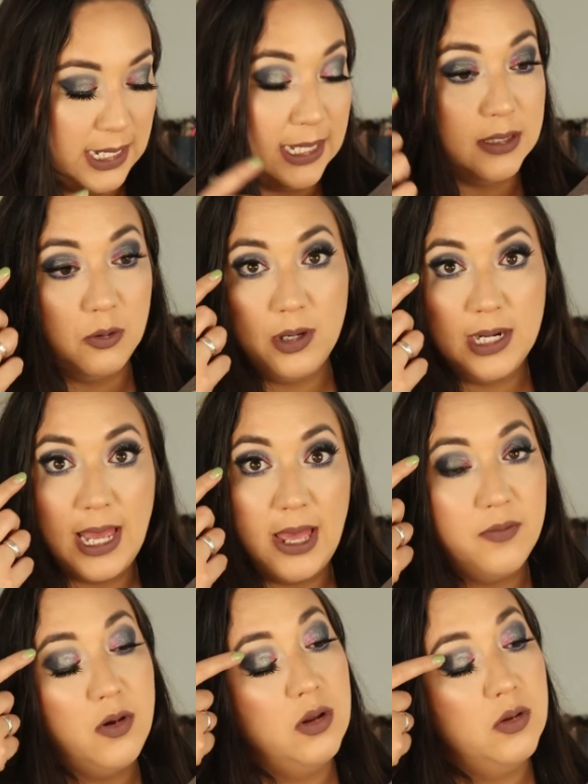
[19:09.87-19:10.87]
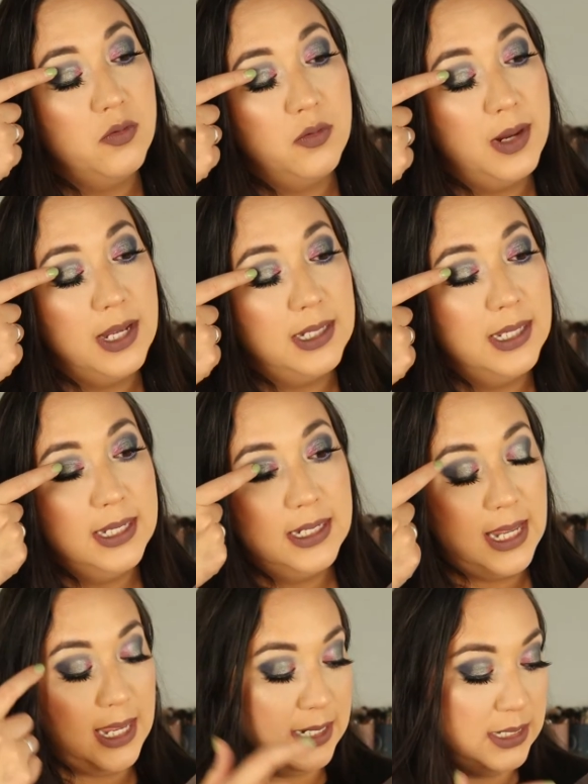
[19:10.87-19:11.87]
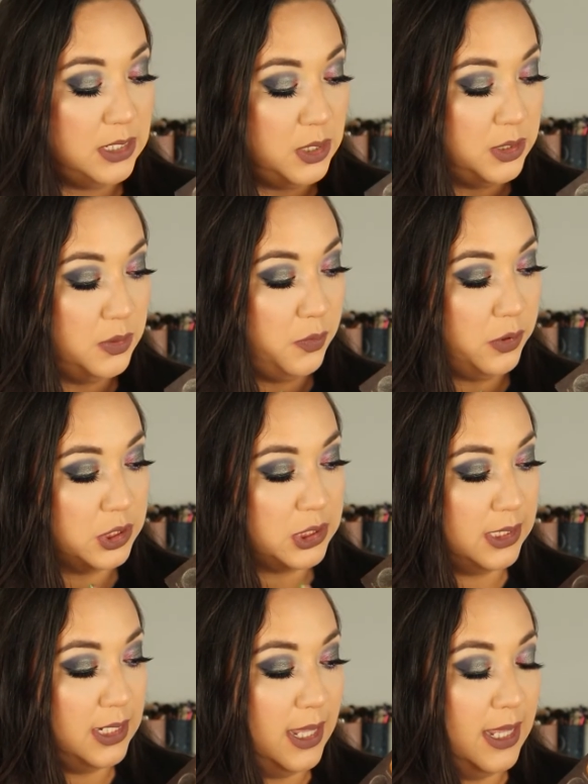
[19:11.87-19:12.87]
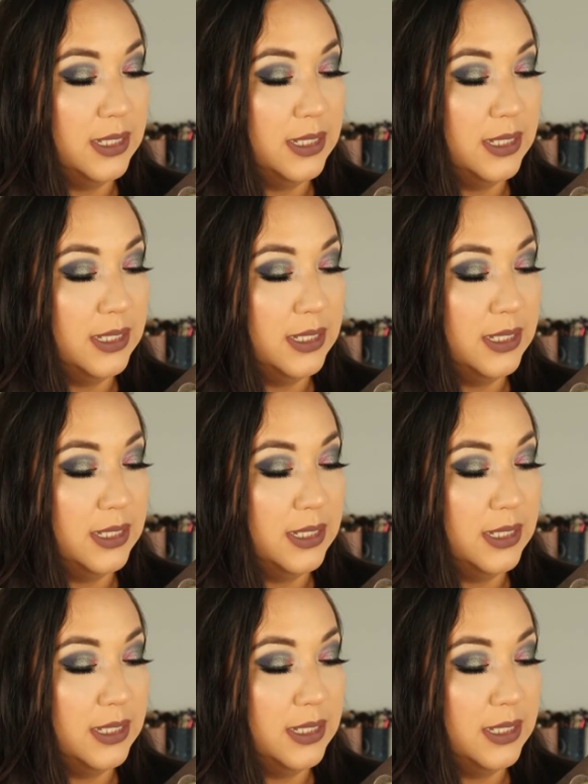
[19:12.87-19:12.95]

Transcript: like the one I have all over my lid and in the inner portion.